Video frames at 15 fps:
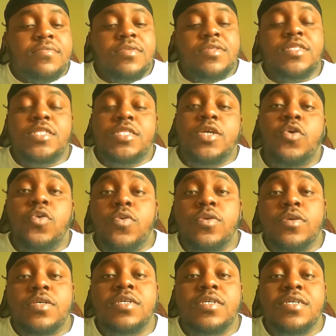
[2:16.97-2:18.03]
so
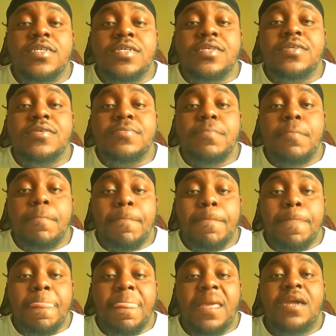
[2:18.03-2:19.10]
good,
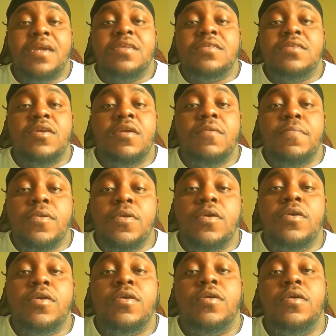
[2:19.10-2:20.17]
your
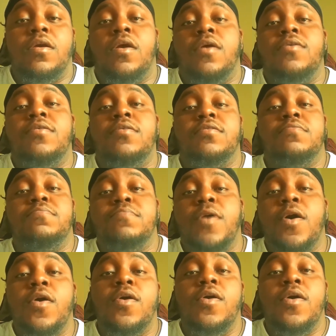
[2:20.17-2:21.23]
employer is
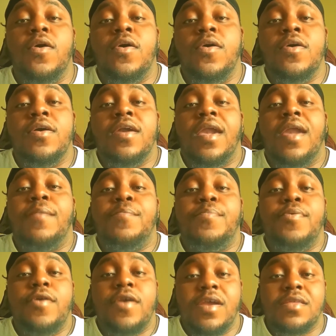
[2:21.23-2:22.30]
more
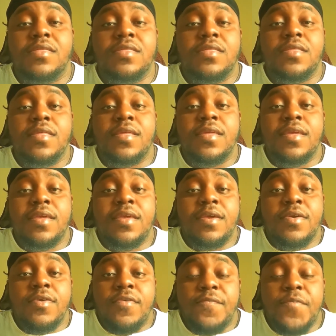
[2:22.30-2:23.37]
impressed
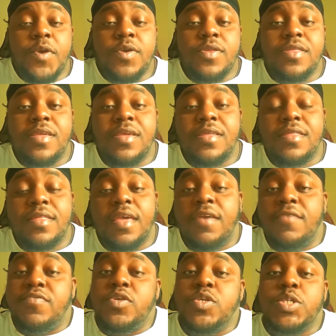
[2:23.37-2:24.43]
versus
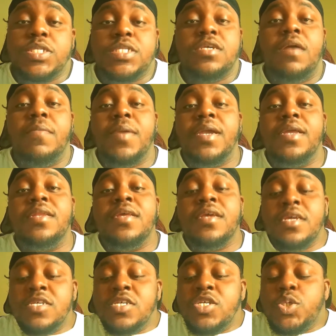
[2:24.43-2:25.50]
if you just come in
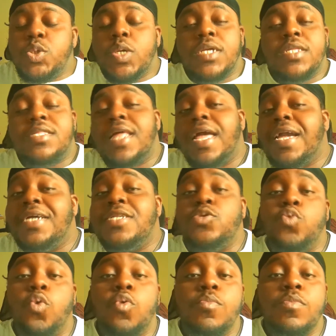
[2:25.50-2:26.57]
dressed like a
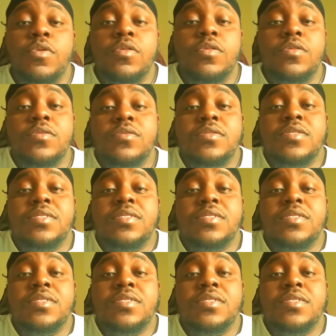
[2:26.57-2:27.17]
normal